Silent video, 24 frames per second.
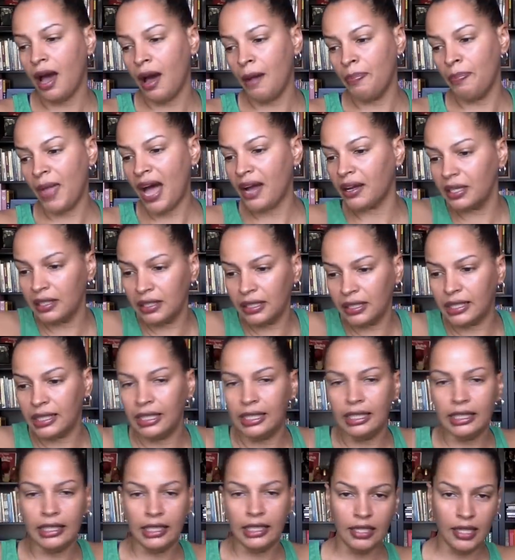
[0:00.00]
I'm not going to
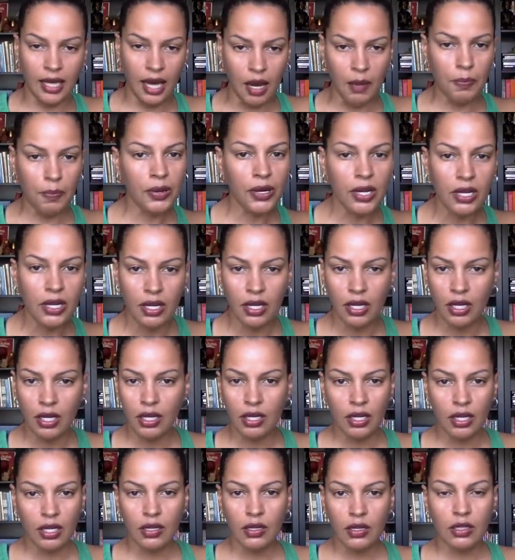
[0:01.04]
clean up
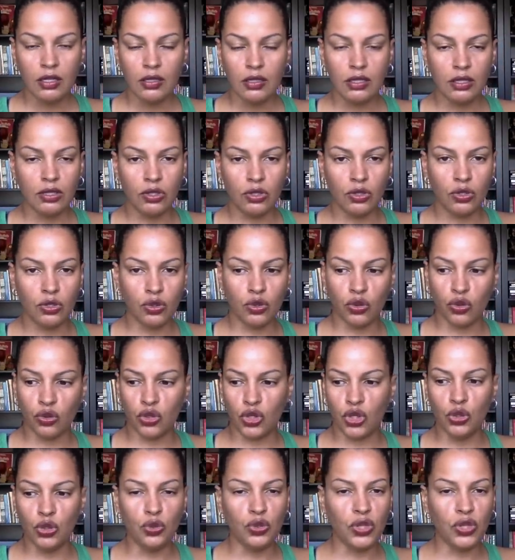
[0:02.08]

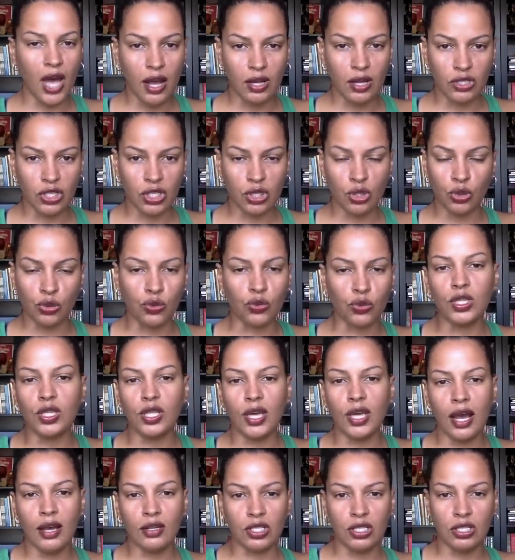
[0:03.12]
2,000 or
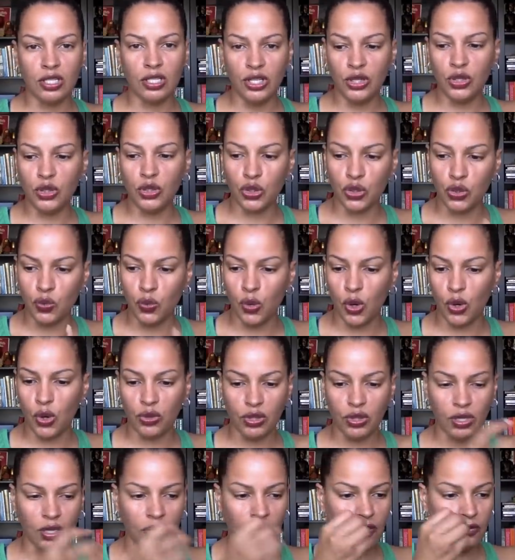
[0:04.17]
3,000 years
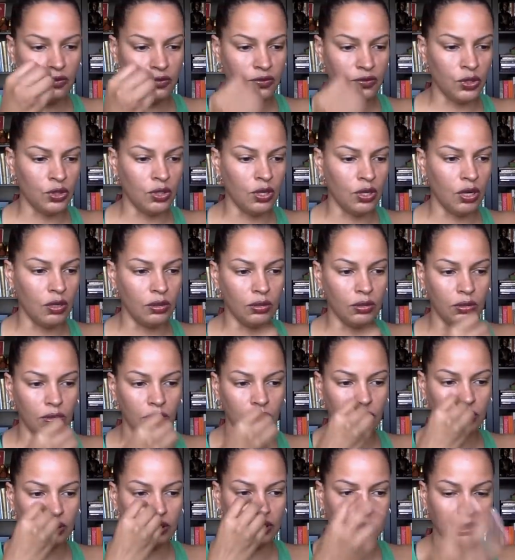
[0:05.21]
worth of,
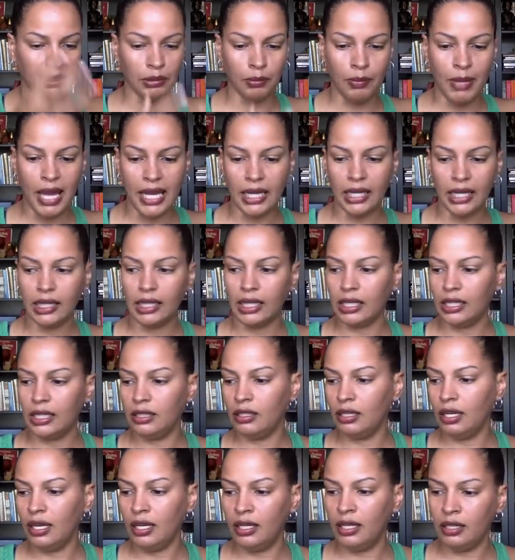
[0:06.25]
Semitic
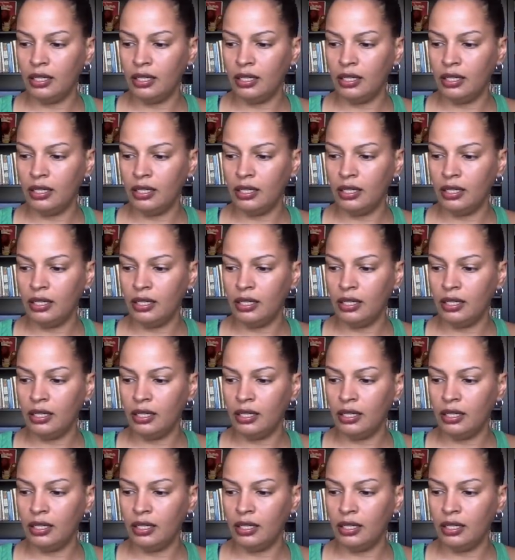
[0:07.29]
and